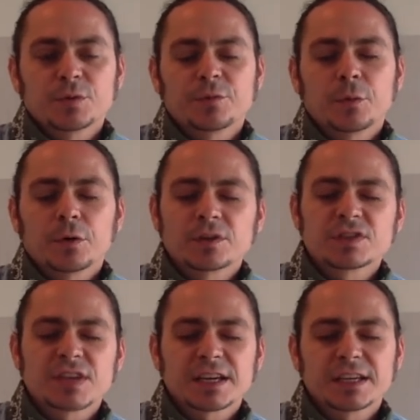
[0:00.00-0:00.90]
for
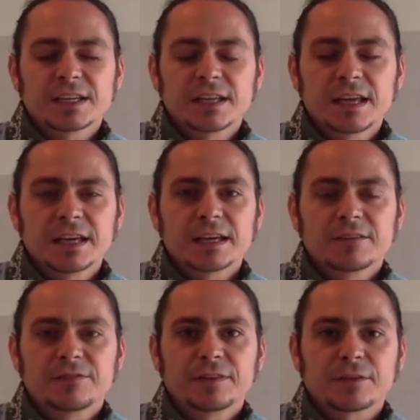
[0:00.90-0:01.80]
second and
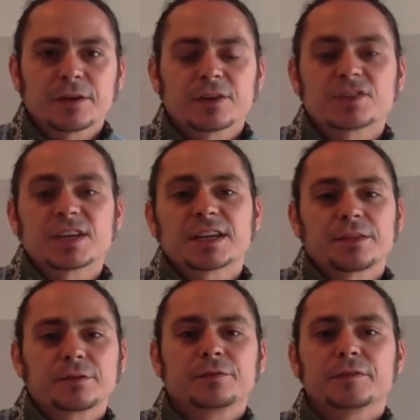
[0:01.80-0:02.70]
fifth graders, second
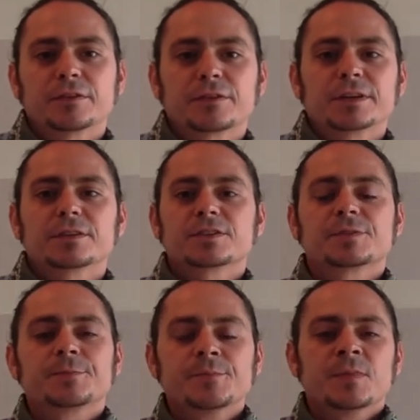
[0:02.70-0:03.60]
through fifth graders.
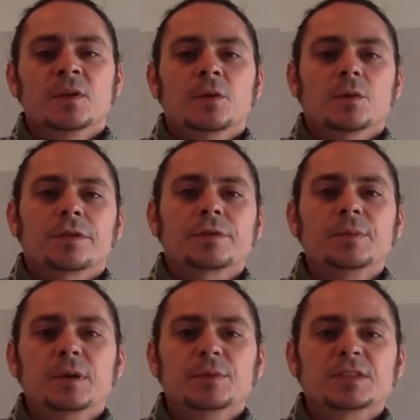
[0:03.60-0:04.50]
Well,
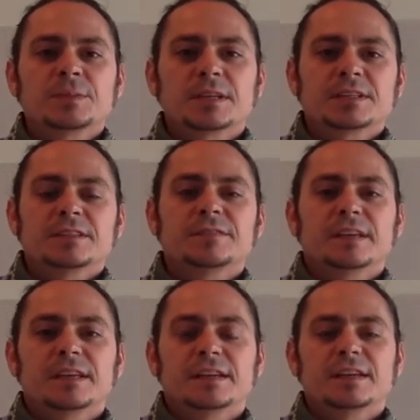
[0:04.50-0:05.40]
3-point perspective
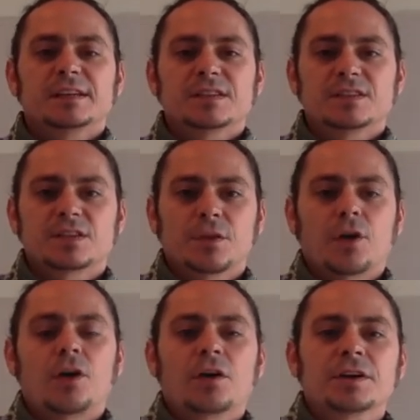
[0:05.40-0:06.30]
is the
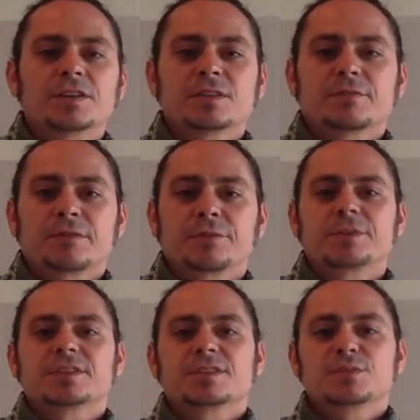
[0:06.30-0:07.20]
hardest of the three.
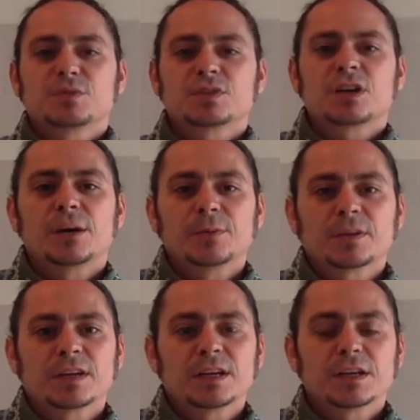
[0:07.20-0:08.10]
It's the most
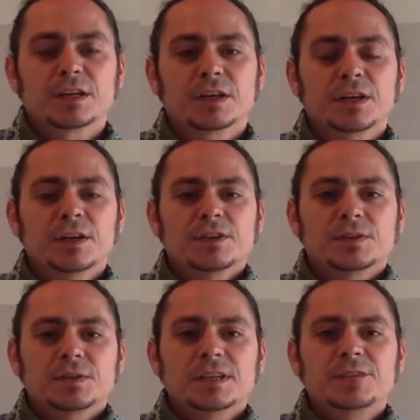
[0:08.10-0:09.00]
complicated. So
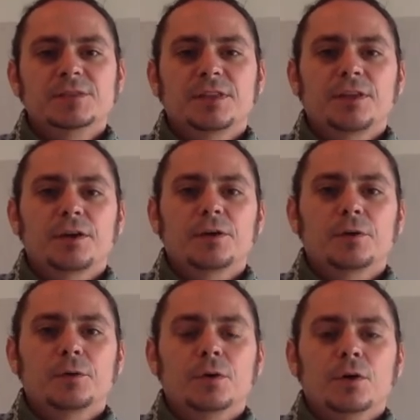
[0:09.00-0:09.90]
even
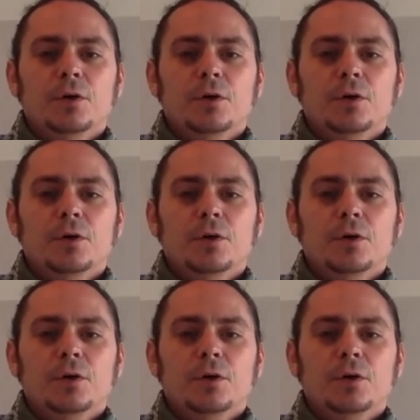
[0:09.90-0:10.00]
though